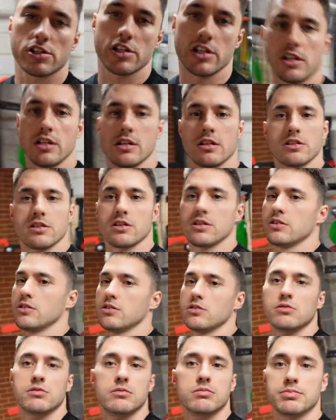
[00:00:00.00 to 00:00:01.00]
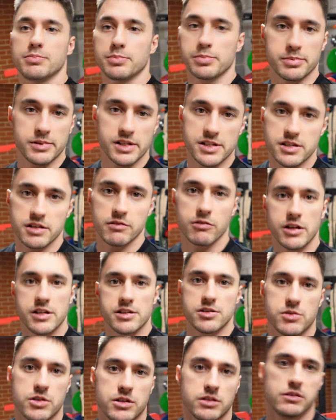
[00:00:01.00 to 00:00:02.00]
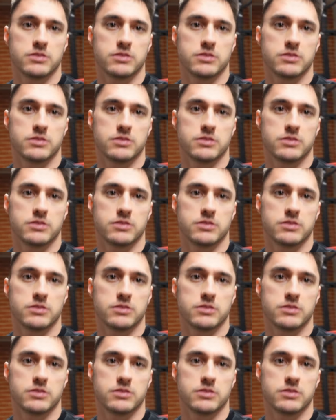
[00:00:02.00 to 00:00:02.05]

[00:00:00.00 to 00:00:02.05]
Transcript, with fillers: machine, so let's get right into it.